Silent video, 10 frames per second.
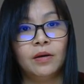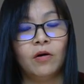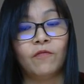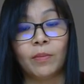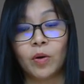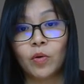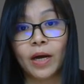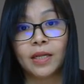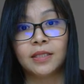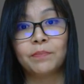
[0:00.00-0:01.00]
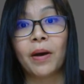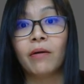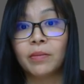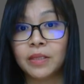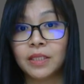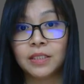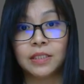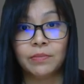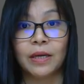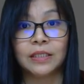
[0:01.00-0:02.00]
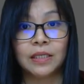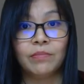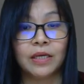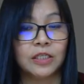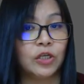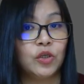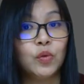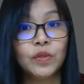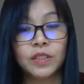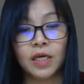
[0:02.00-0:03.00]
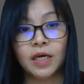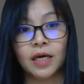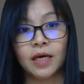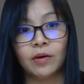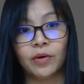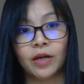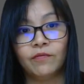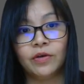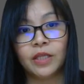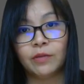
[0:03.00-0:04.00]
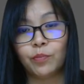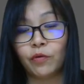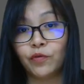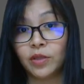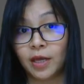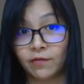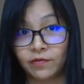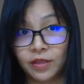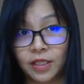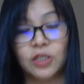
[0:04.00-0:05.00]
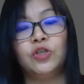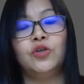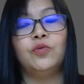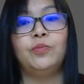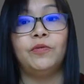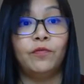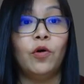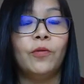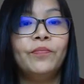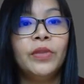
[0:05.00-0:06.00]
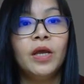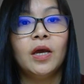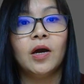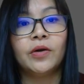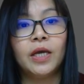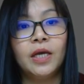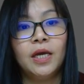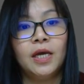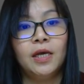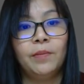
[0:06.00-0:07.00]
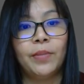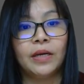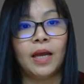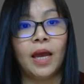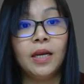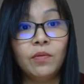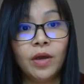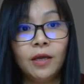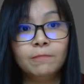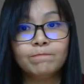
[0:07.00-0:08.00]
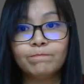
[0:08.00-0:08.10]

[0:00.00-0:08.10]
or pharmacokinetic parameters Cmax, Tmax using whatever that Prof Yuen have teach you before. Okay, but anyway,